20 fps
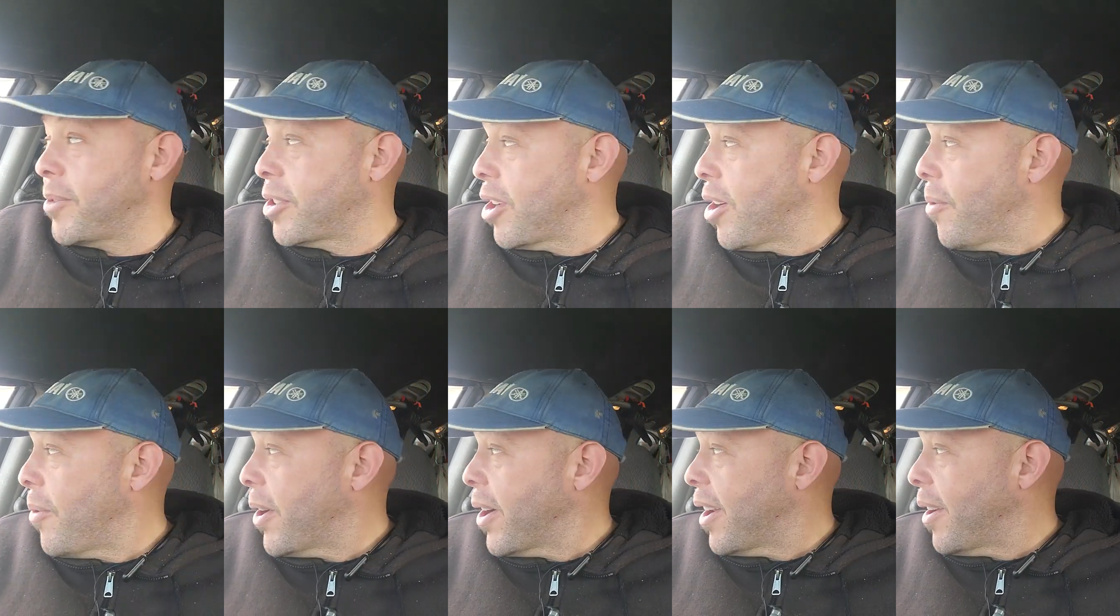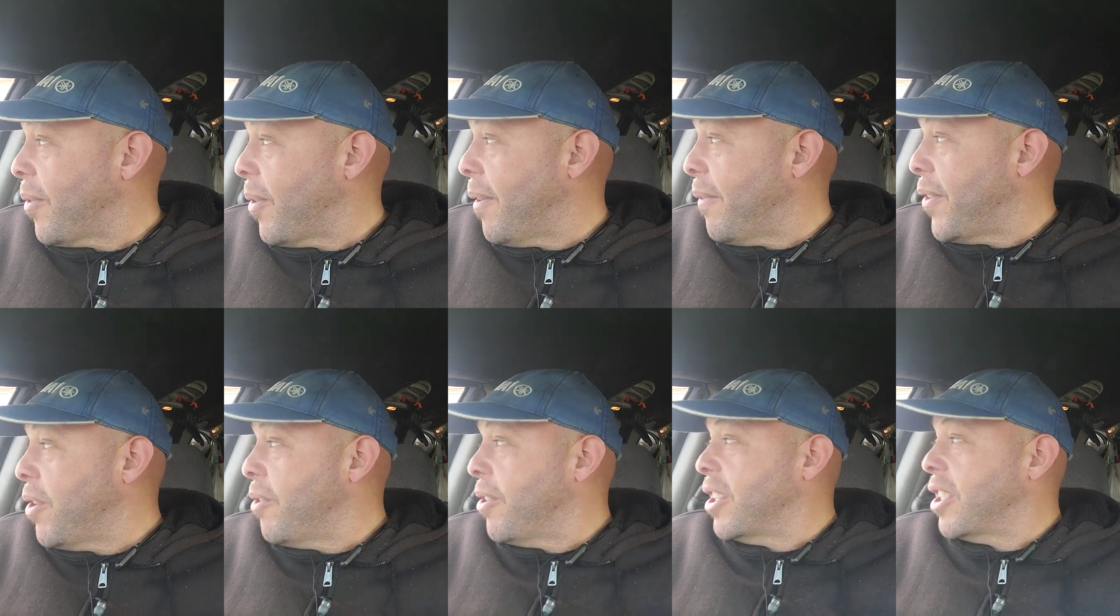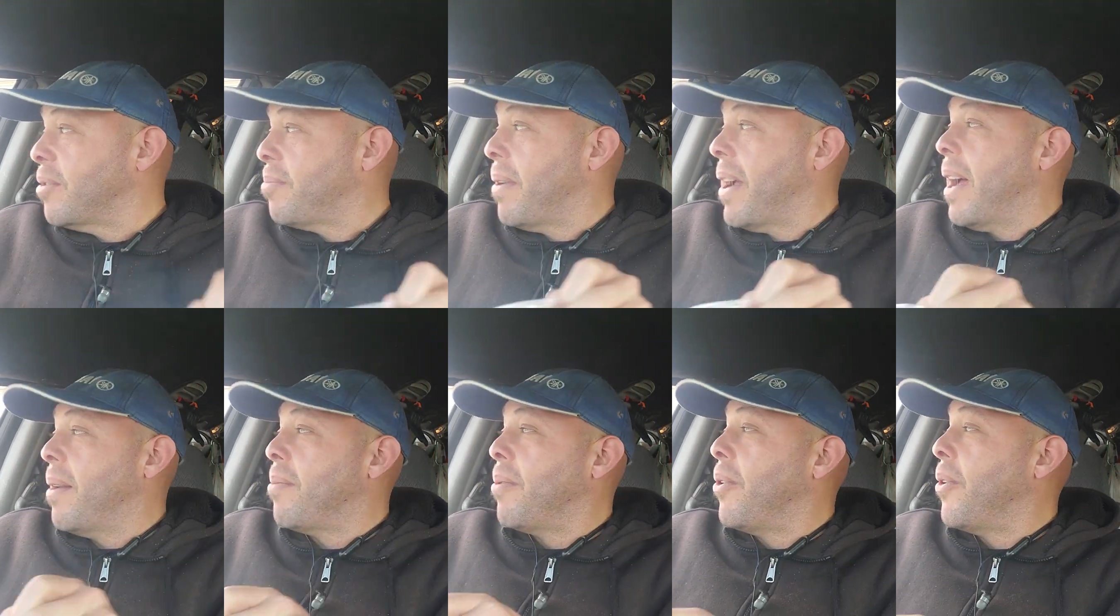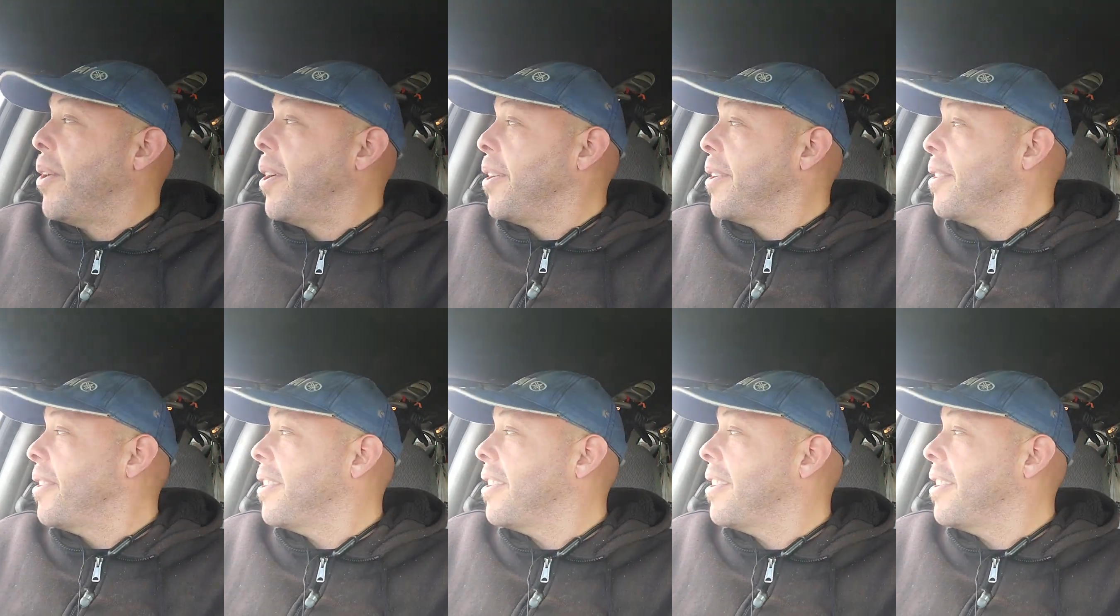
So we're gonna review this bad boy.